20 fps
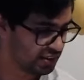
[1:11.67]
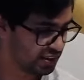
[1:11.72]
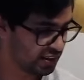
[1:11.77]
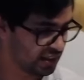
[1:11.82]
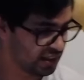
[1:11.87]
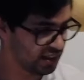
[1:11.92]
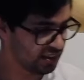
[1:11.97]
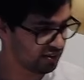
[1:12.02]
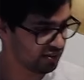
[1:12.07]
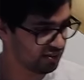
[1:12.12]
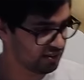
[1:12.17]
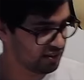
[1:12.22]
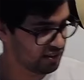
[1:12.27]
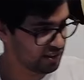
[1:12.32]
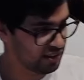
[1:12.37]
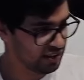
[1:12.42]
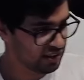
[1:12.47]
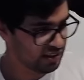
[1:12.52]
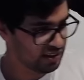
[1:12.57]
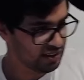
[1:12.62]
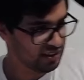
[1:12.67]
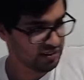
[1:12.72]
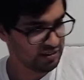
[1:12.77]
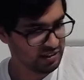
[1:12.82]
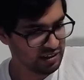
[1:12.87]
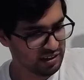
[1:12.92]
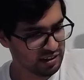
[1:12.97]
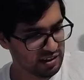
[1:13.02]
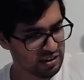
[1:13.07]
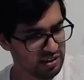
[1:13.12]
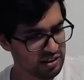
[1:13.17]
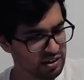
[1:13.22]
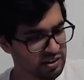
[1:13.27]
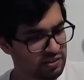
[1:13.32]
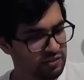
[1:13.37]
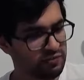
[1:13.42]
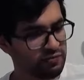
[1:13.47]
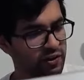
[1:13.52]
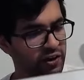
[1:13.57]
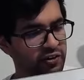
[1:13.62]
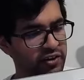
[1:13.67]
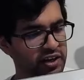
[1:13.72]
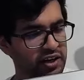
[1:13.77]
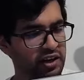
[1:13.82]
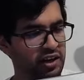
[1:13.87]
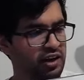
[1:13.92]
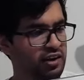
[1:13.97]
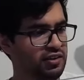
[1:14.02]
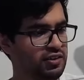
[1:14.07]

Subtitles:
let's see, it's like a very